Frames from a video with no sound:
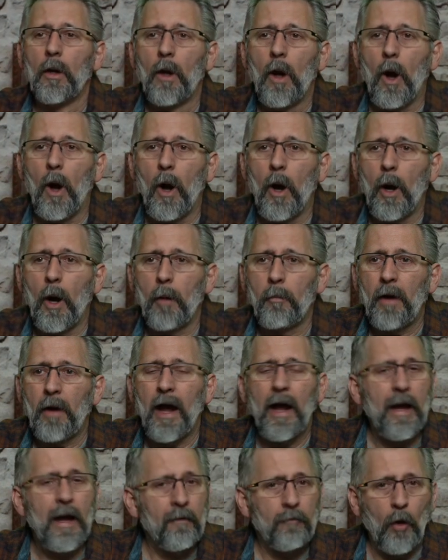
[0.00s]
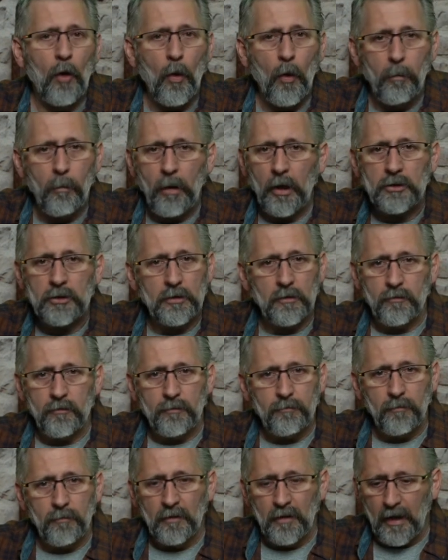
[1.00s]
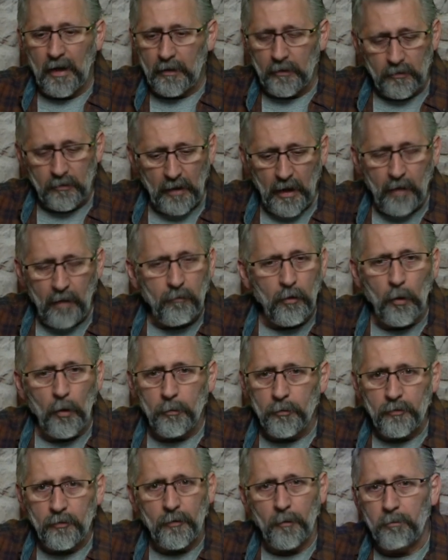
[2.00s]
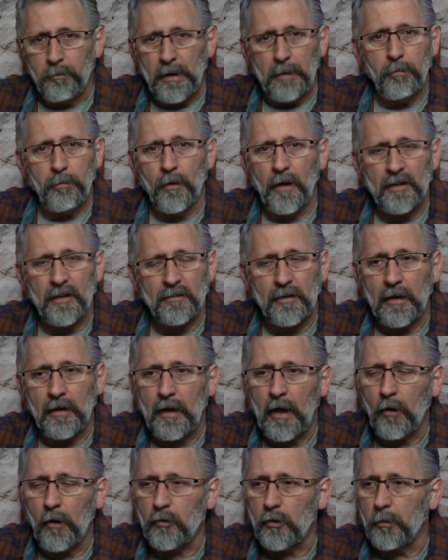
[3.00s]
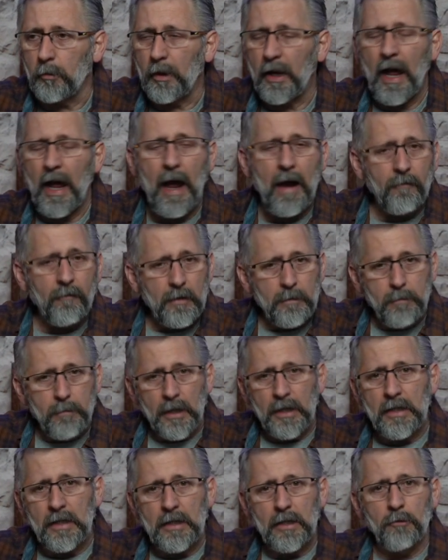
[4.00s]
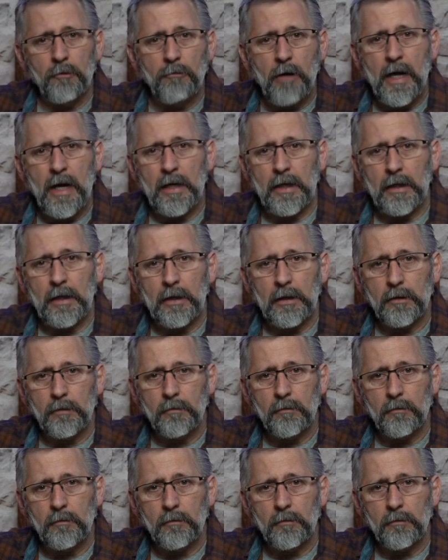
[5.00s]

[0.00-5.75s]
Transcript: I have a whole bunch of letters, envelopes from people I sent it out to, but everybody that read it,